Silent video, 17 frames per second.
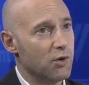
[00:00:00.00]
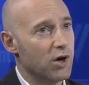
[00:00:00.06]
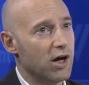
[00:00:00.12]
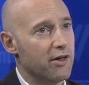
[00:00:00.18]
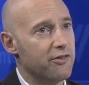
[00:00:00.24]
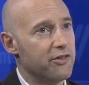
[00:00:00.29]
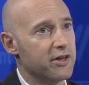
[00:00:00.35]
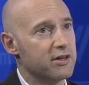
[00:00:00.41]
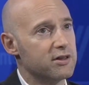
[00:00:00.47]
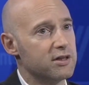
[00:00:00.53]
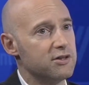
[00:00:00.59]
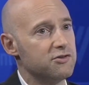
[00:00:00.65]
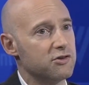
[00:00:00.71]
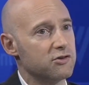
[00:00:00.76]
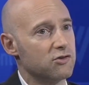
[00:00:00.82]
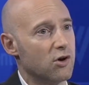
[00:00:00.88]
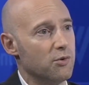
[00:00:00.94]
Well, I think
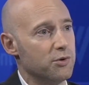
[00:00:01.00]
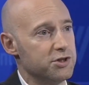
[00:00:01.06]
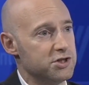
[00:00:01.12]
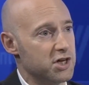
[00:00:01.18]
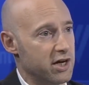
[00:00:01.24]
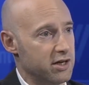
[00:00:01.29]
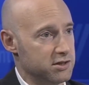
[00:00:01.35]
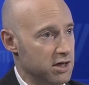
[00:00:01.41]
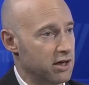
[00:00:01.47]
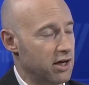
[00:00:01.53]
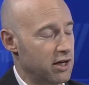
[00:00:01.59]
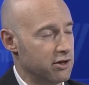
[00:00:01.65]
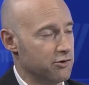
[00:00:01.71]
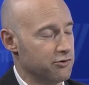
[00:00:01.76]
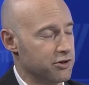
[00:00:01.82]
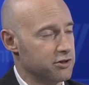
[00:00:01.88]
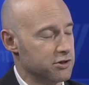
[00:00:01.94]
these things always change. I
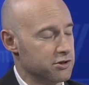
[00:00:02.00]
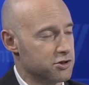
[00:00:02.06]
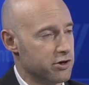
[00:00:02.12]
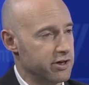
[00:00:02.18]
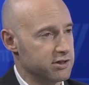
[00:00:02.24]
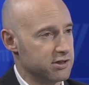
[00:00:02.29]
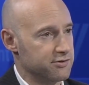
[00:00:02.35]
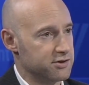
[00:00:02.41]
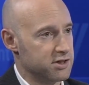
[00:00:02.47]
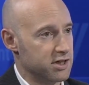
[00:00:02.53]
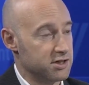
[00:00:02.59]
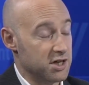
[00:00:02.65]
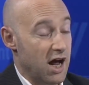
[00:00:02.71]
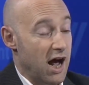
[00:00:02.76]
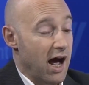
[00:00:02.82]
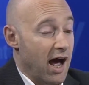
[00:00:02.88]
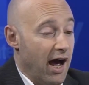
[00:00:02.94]
don't think the train is left the
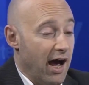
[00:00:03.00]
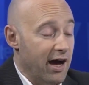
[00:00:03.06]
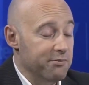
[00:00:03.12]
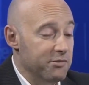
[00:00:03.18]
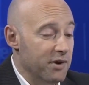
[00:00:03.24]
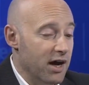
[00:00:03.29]
station. I'm